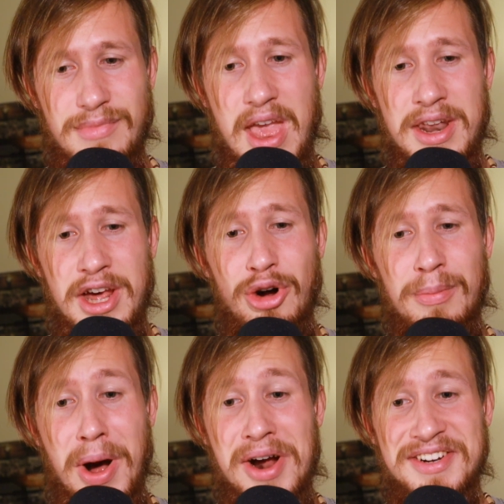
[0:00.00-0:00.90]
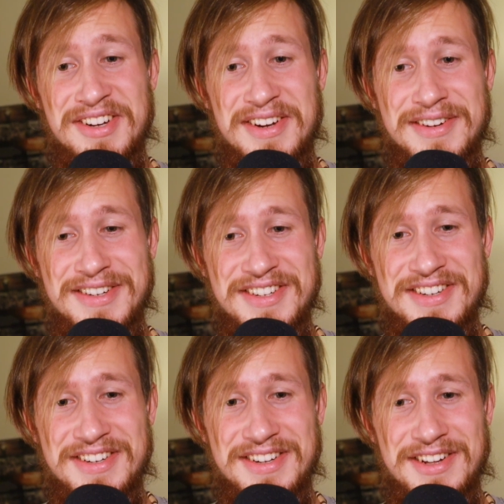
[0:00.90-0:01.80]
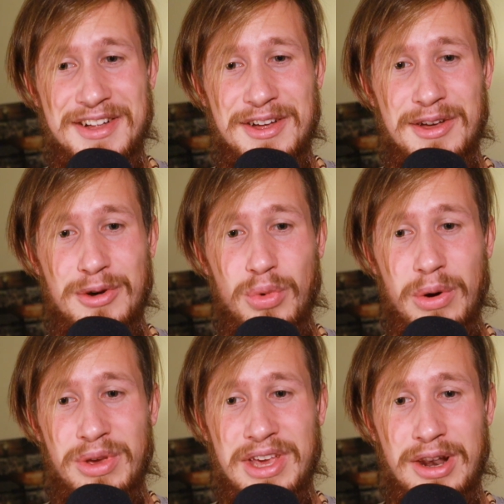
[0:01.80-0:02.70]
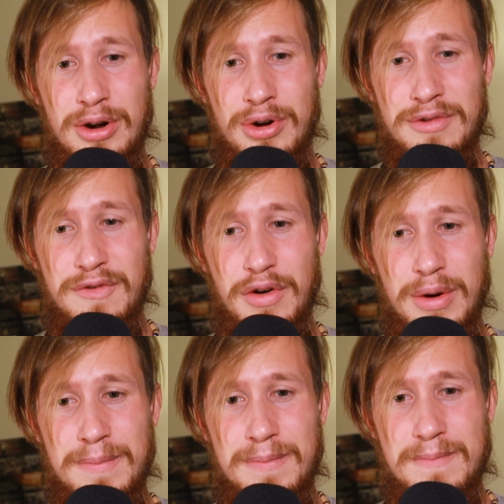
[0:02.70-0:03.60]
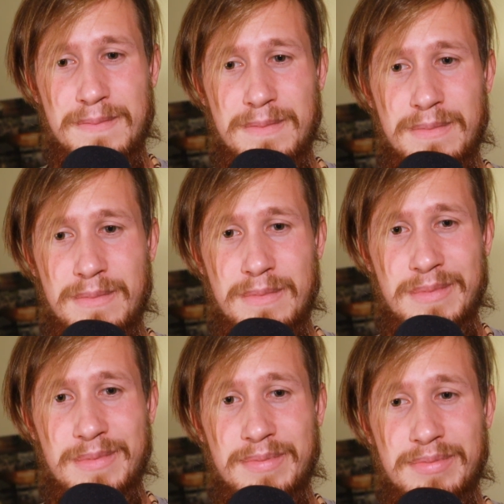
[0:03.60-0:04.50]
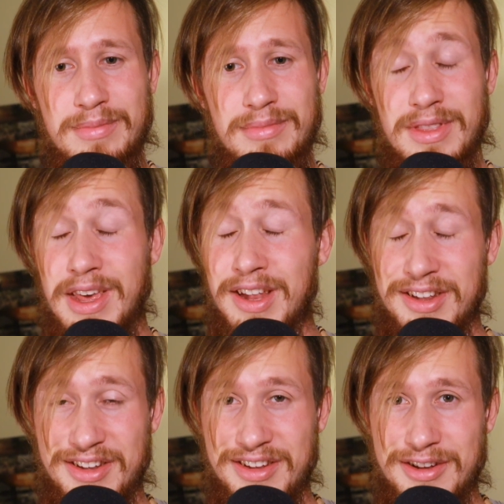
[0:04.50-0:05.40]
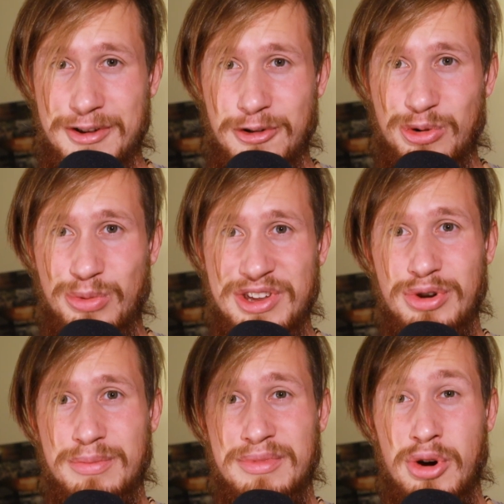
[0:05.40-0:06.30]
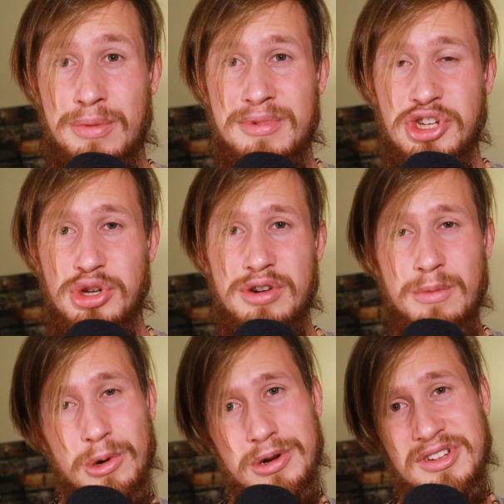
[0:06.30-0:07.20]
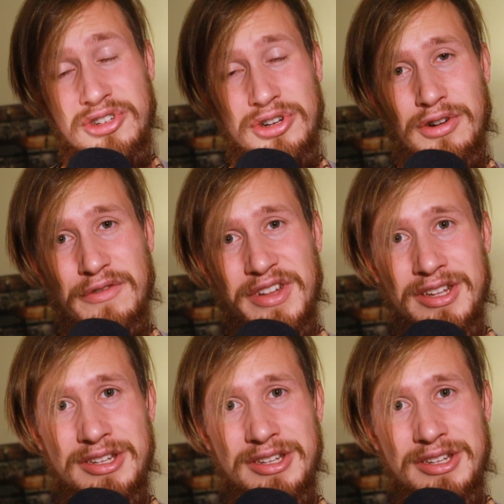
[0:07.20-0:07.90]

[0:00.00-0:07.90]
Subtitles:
And our masters, where we can learn from, yes, we do a more matured version of that,